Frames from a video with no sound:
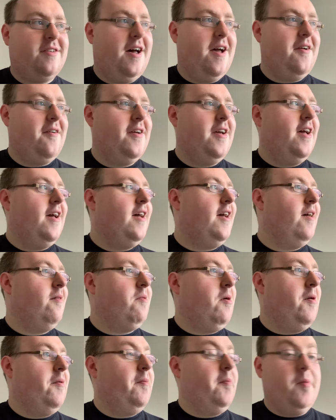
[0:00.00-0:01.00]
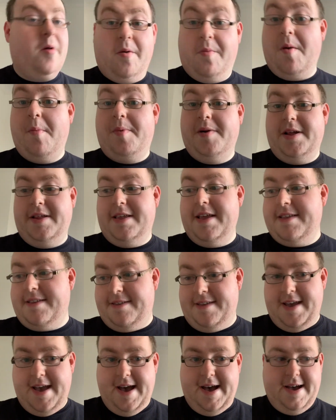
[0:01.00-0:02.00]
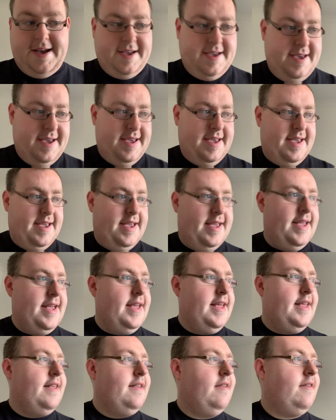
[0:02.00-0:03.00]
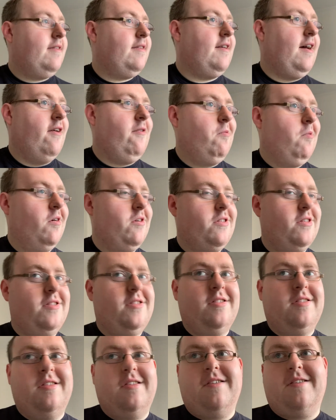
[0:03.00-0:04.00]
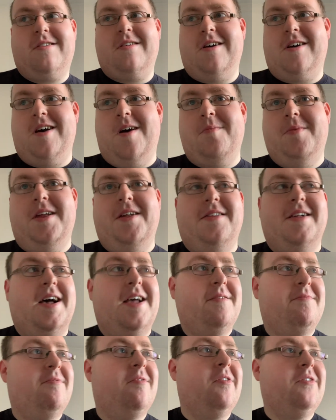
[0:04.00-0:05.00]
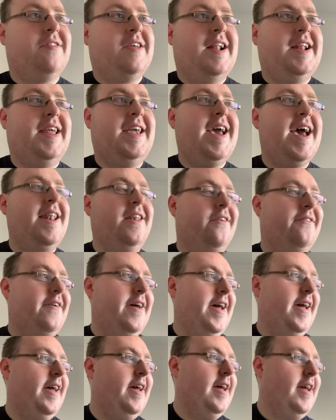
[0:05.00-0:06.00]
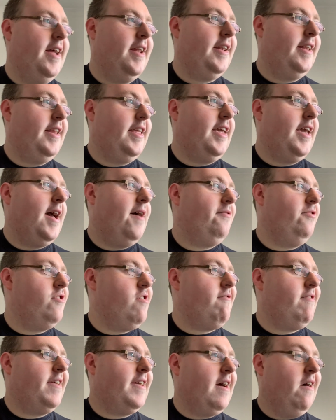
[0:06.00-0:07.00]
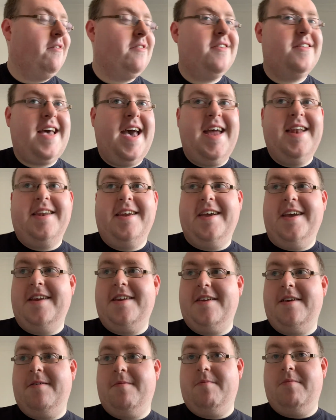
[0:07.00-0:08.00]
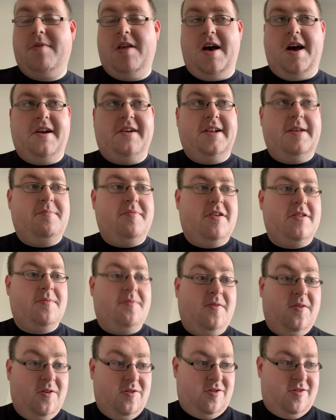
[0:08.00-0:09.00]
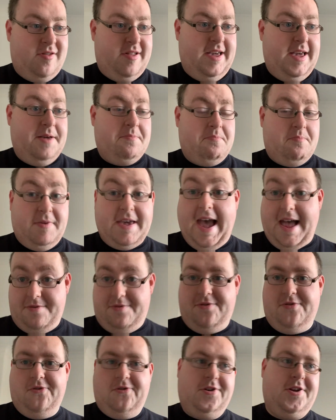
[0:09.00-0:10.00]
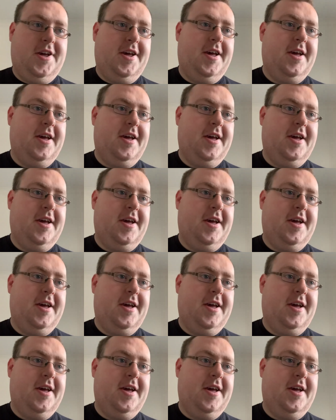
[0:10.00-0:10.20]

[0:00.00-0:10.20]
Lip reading: Or probably this year. So I've watched some company that feels like the end of it. The Dairy Girls has ended. Ugly Bridge, unfortunately, cancelled.